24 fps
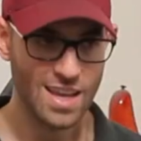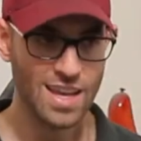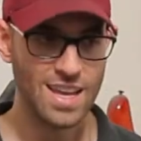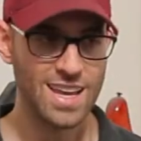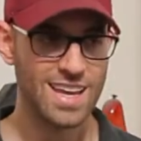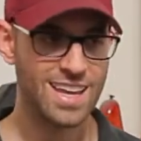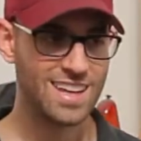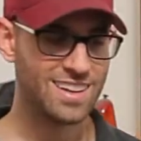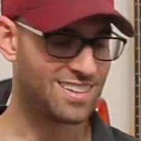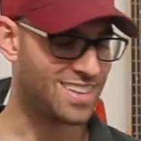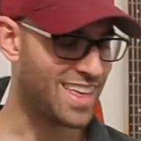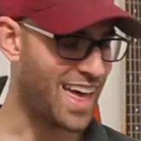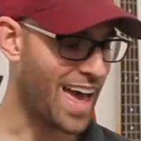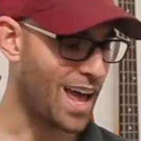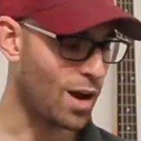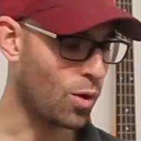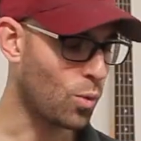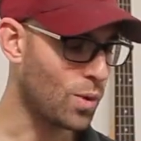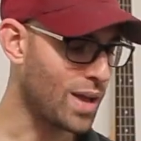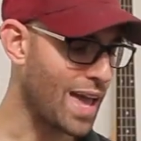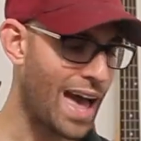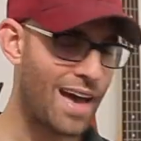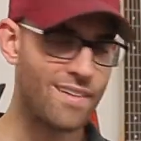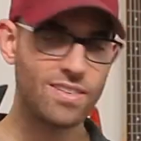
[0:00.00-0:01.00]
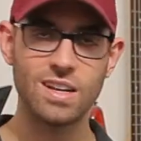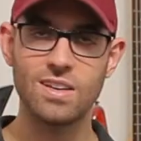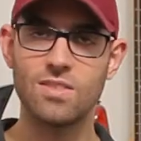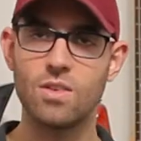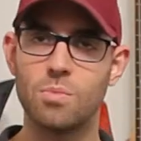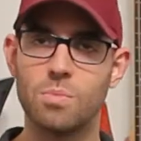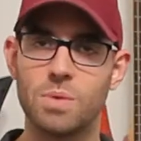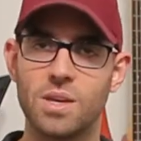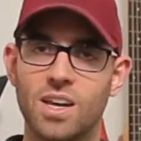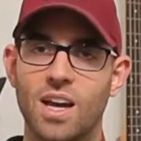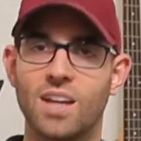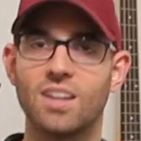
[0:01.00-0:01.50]
that we haven't even
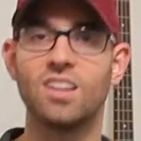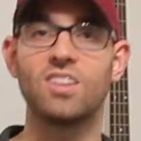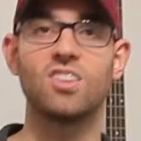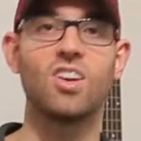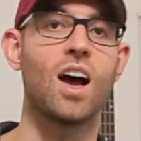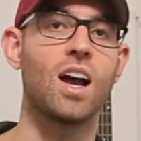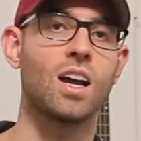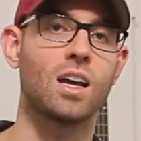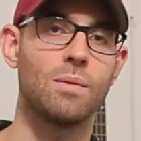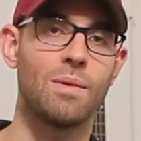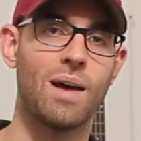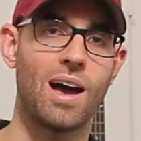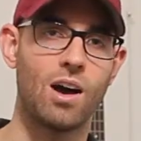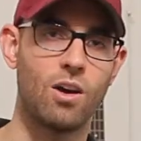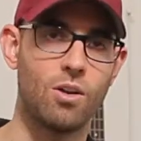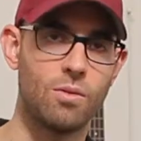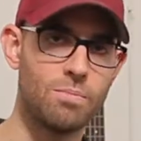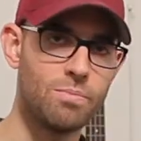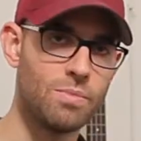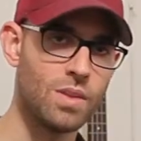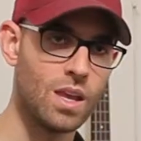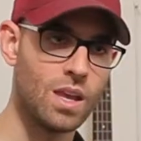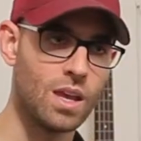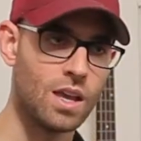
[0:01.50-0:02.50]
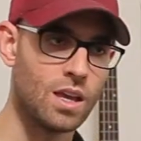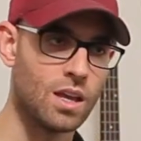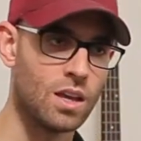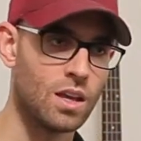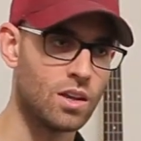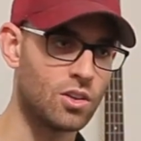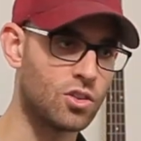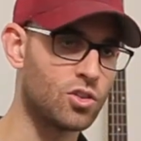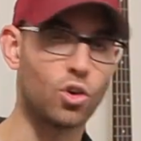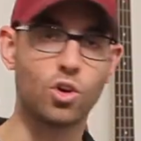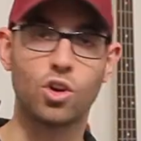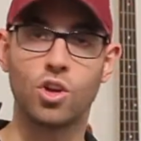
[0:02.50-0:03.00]
begun to talk about
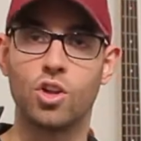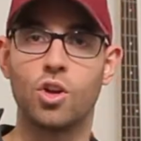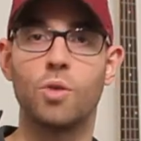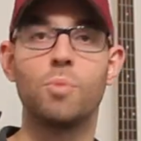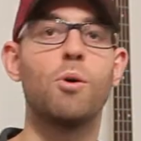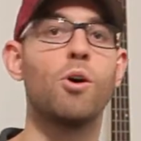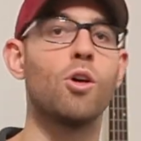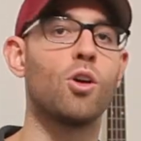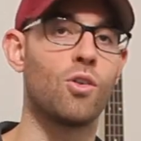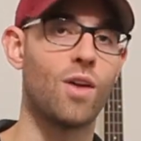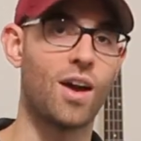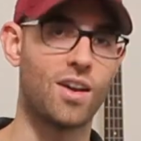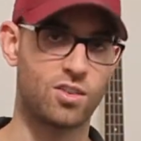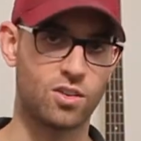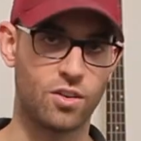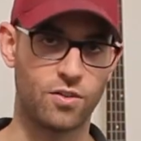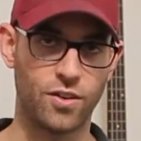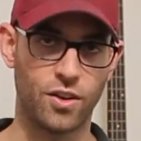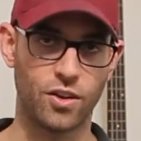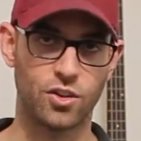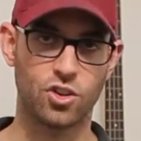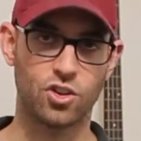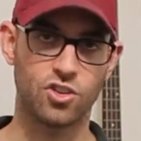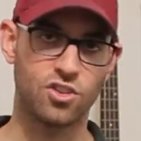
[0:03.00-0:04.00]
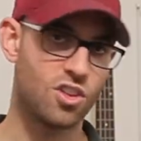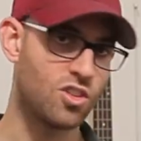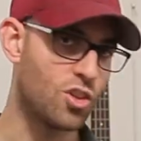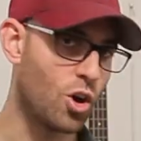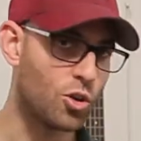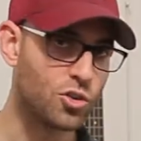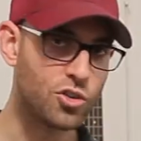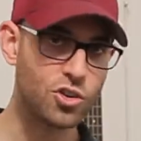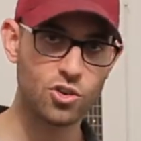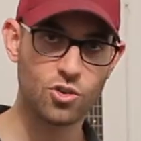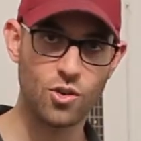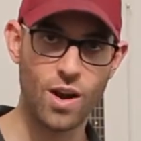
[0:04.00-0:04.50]
circular polarizer filters, and those
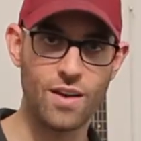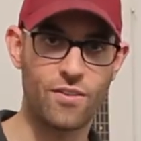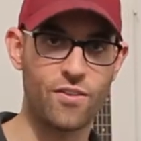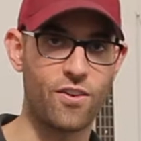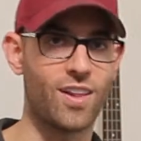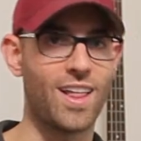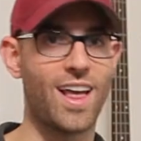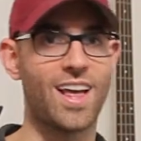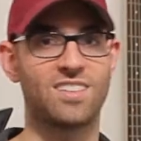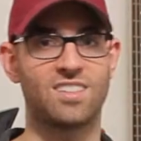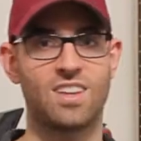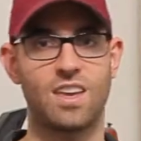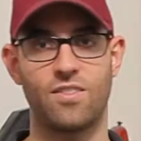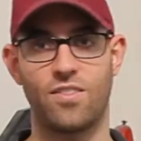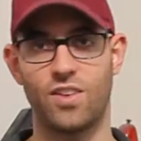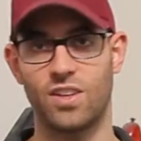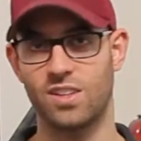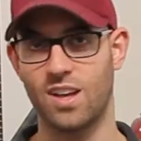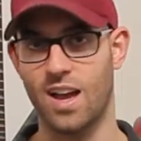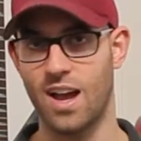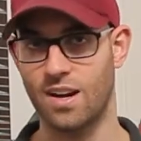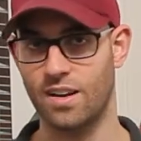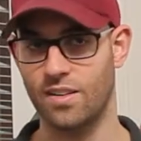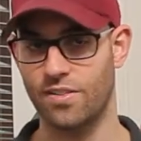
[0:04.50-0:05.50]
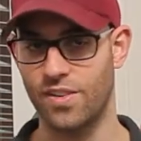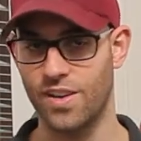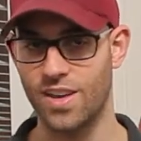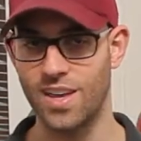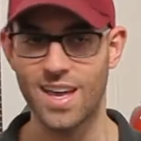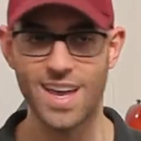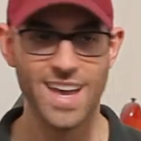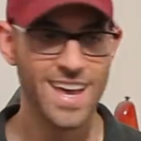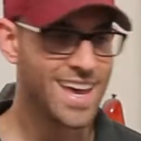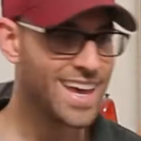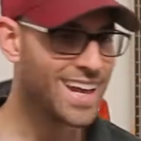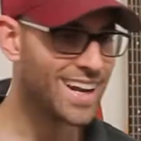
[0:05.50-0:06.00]
are great for landscape photography.
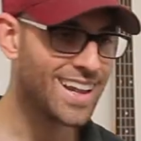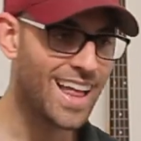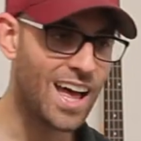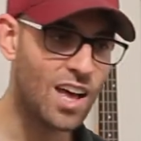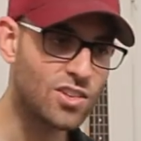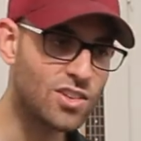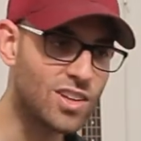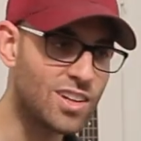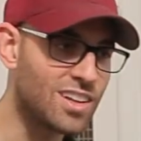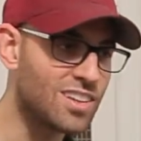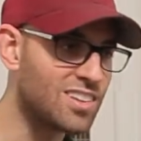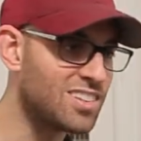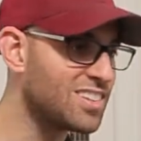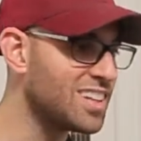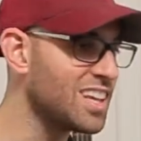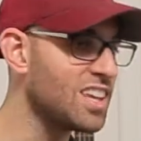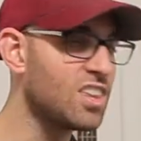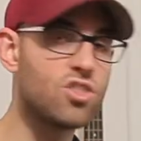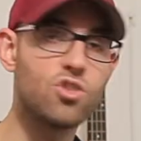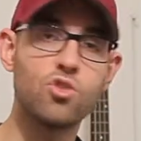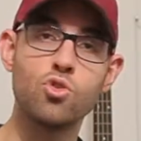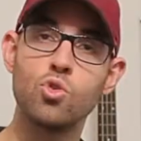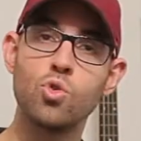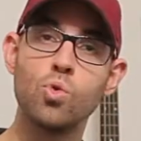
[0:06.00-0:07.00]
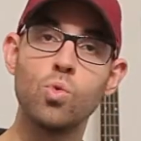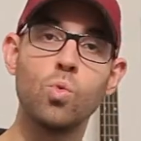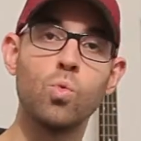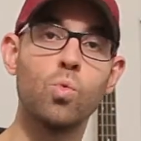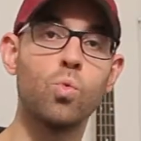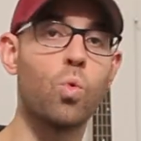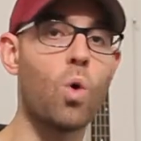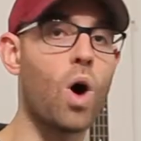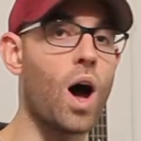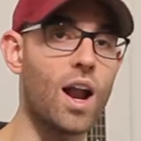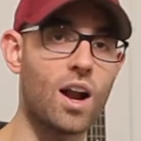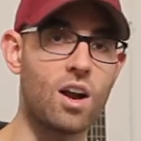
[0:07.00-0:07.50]
It allows you to see through
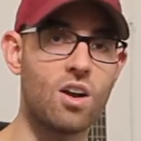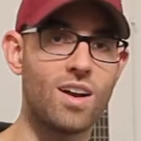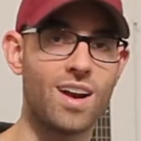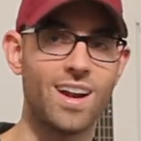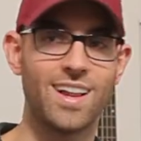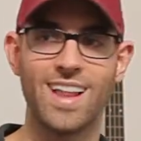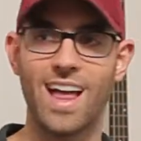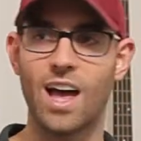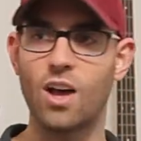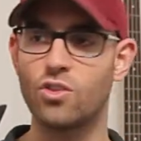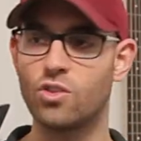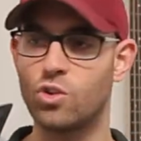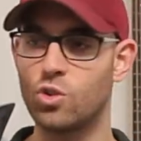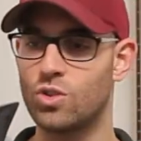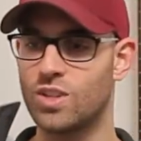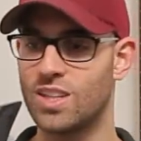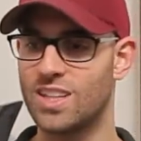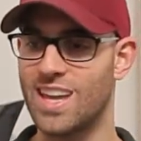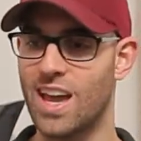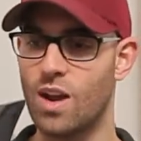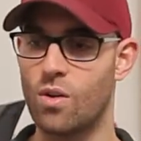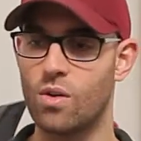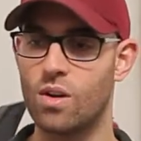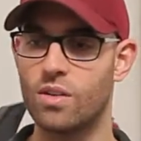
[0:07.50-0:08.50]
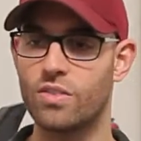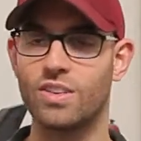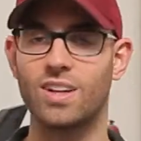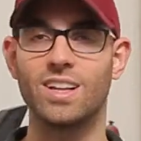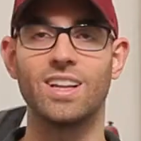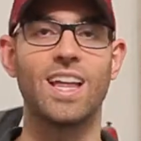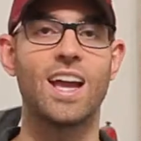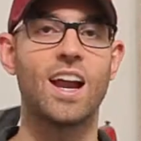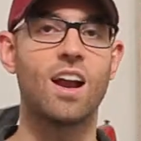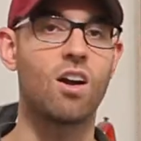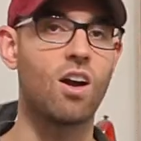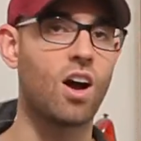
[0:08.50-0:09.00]
water. It allows you to get rid of
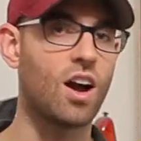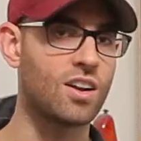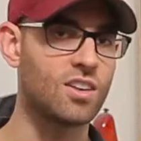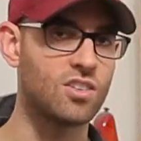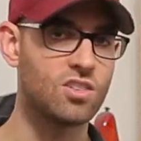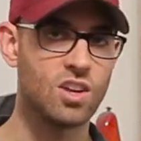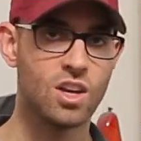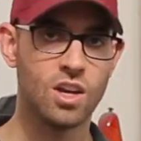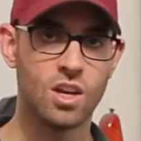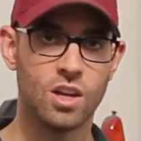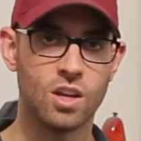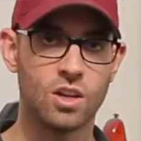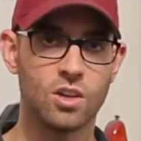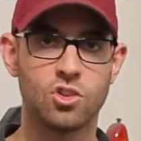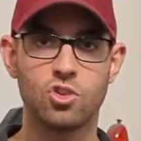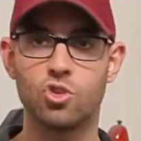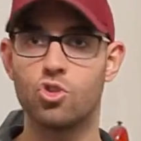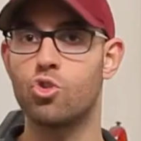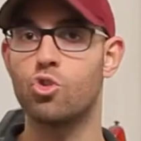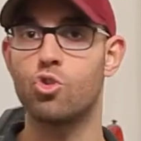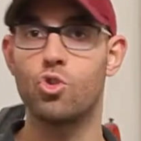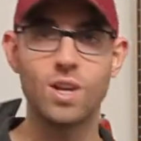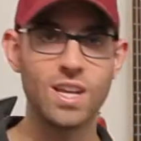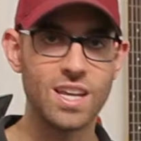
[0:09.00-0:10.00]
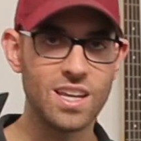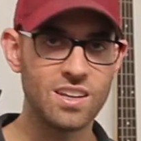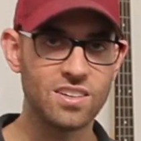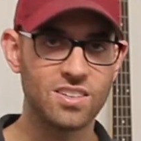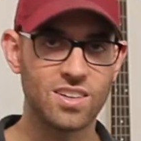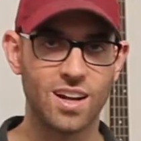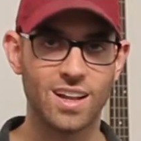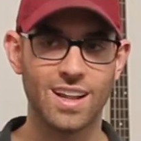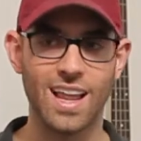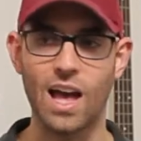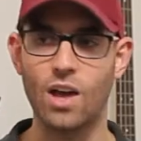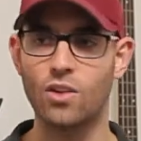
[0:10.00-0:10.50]
glare on trees. It
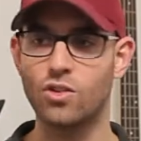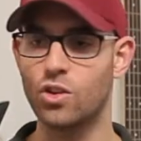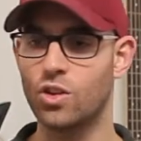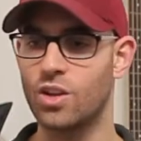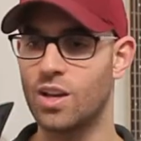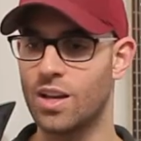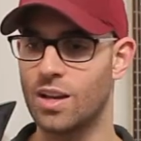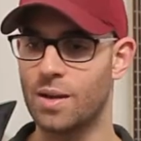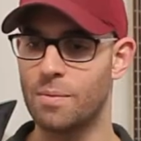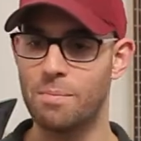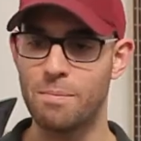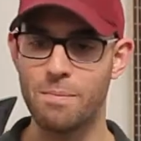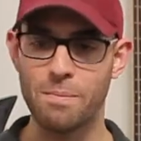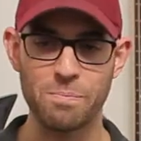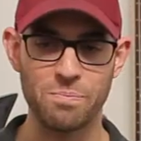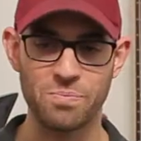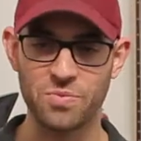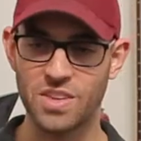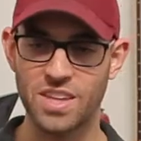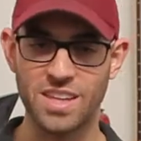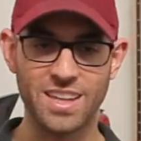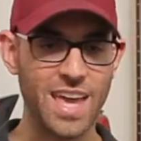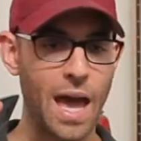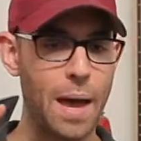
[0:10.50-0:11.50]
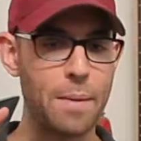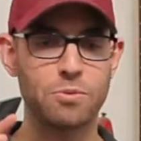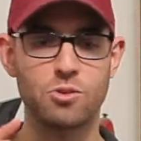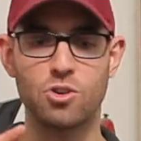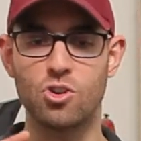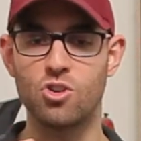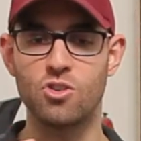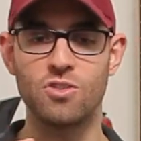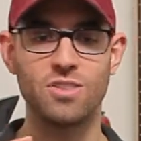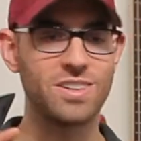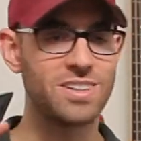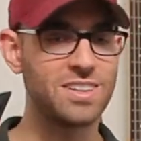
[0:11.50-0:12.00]
allows you to
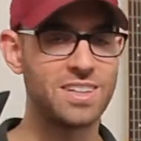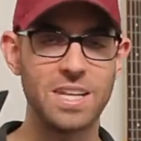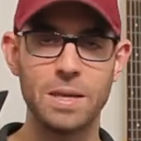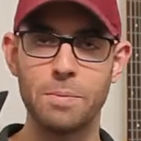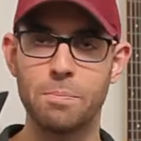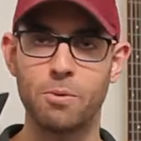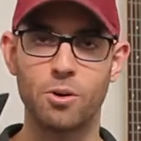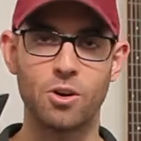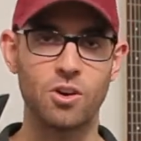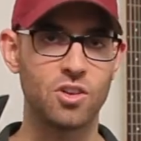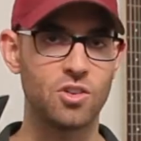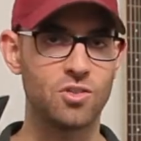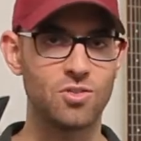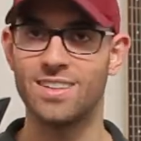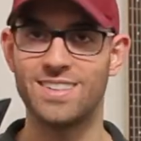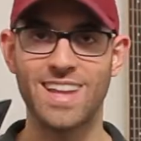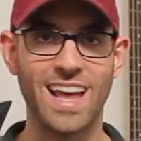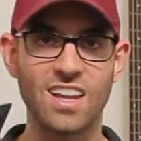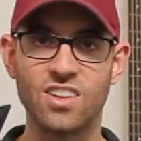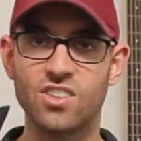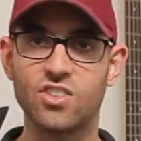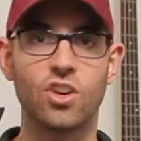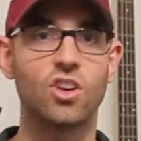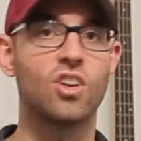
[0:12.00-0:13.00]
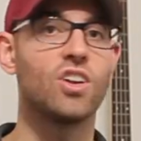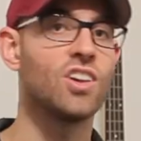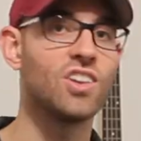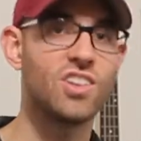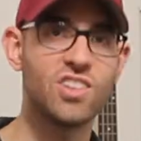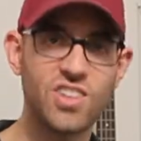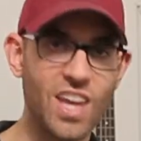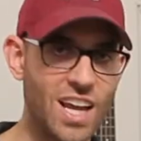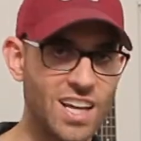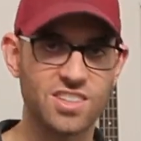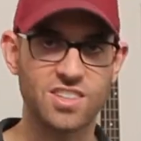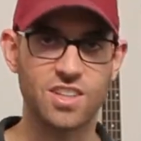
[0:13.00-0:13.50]
capture deeper, denser,
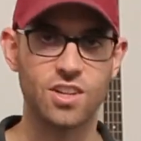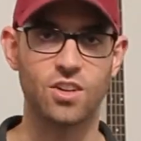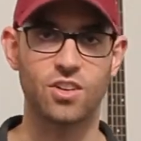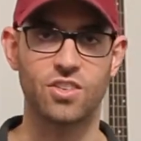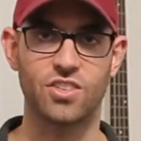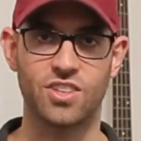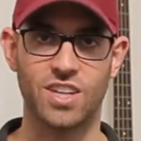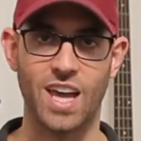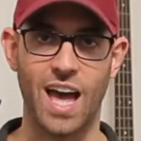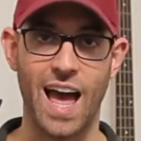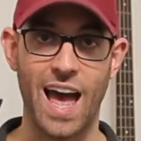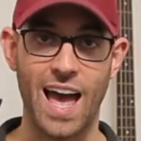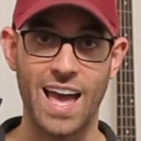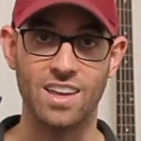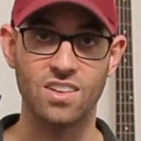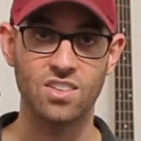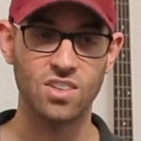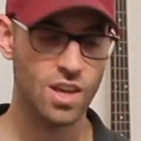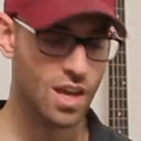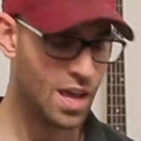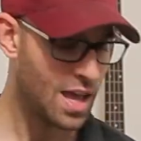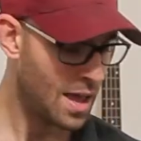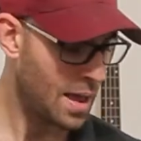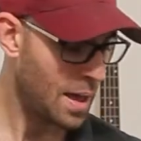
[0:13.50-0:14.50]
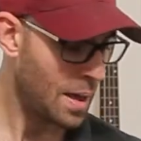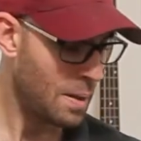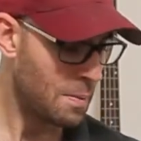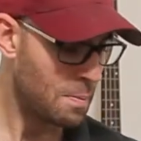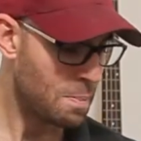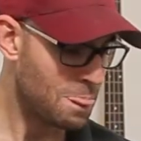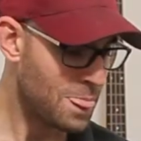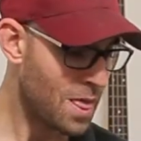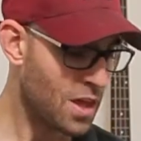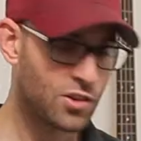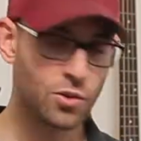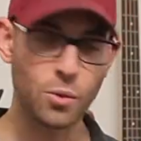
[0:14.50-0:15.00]
sexier skies.
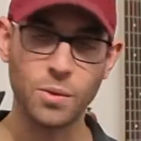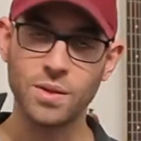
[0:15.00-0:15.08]
So we